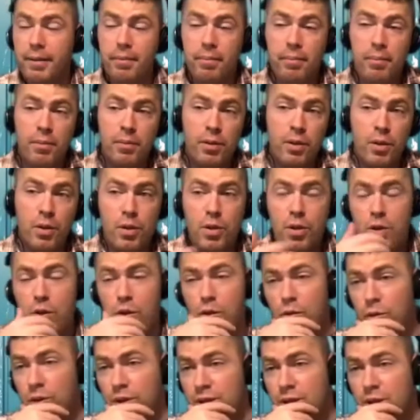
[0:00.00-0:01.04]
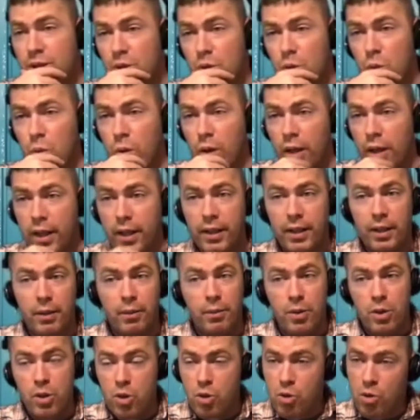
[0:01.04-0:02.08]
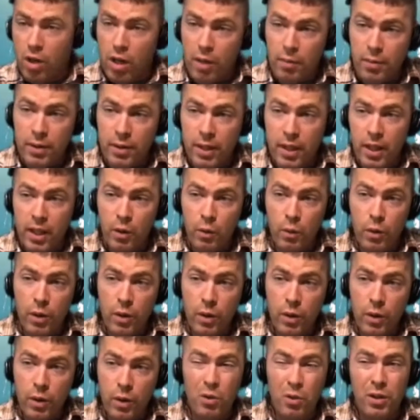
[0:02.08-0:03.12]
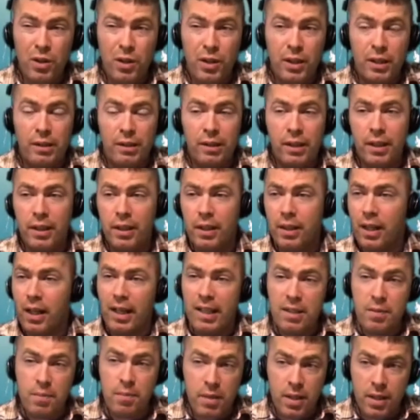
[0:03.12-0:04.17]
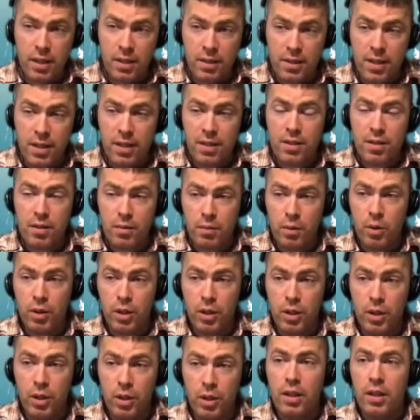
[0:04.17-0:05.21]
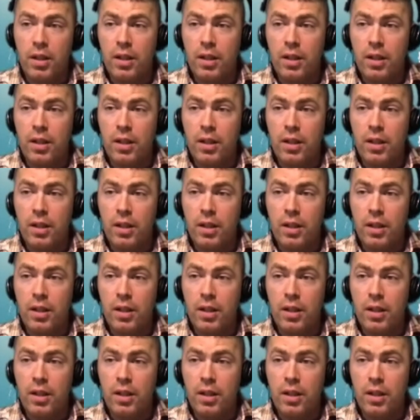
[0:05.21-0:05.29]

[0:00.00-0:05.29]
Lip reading: There's two reasons why. There was trauma that I went through, and God's made it testimony,